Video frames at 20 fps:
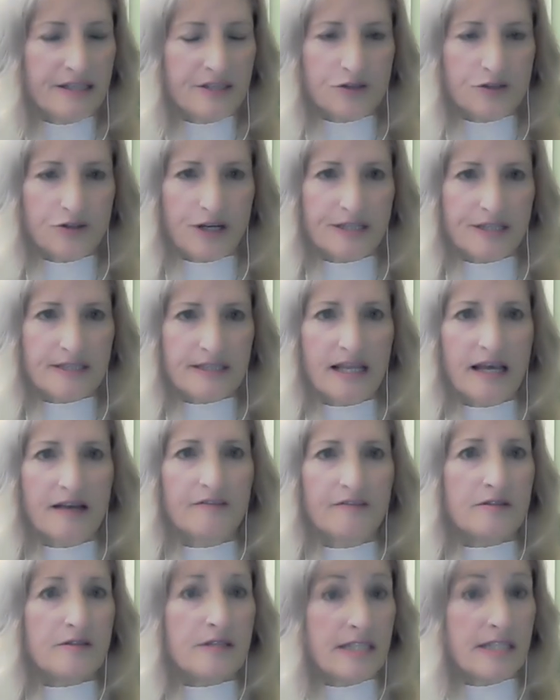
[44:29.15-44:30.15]
stress
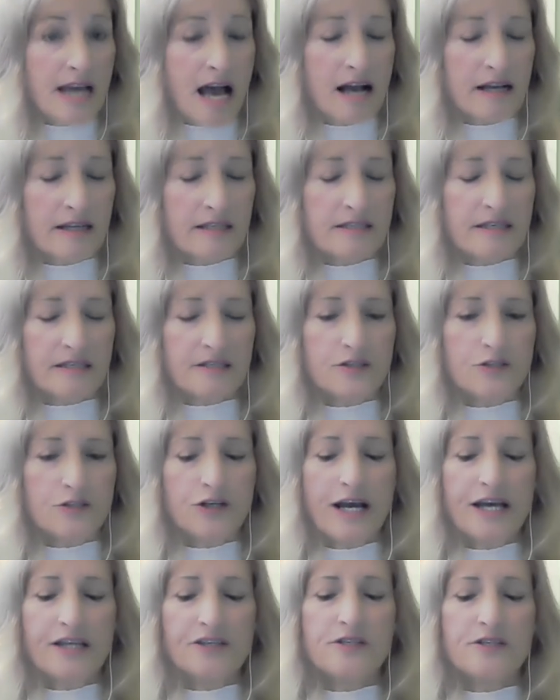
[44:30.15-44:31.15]
levels, toxic
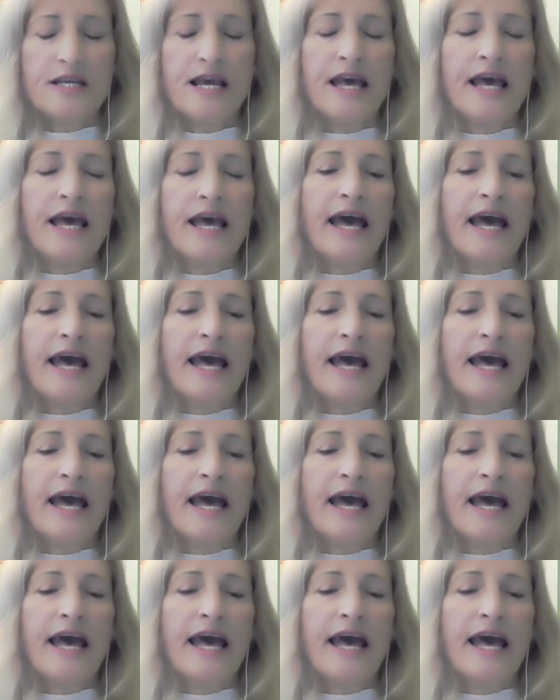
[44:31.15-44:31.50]
stress,